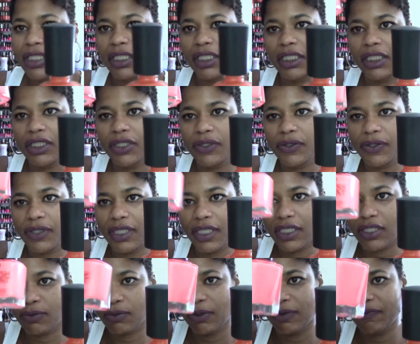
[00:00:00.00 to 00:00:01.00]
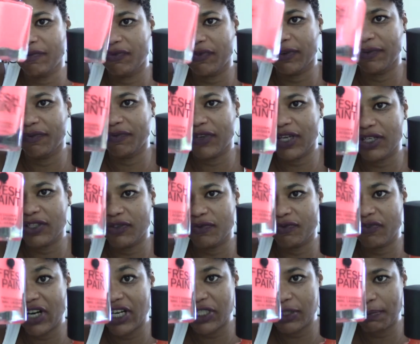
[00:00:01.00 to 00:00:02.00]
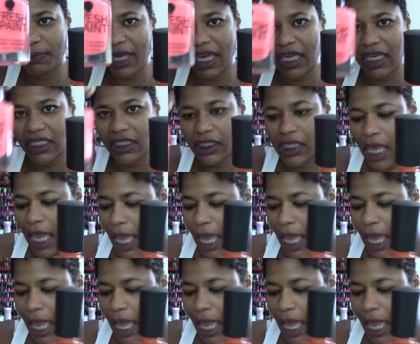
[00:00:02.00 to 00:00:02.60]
to use this one from Fresh, Fresh Paint,